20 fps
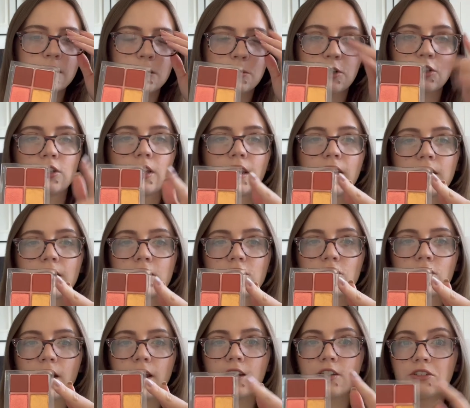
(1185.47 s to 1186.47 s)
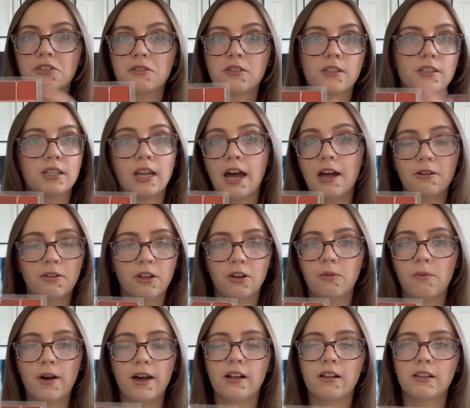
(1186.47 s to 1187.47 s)
especially like this shade just does not look
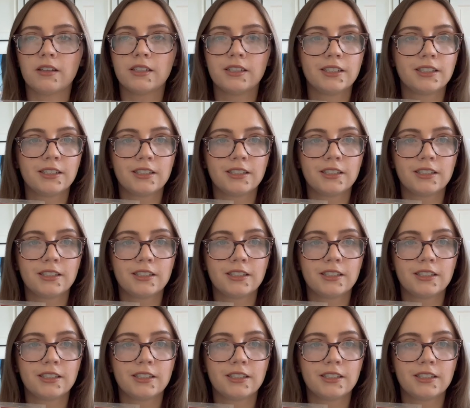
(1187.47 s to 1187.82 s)
well.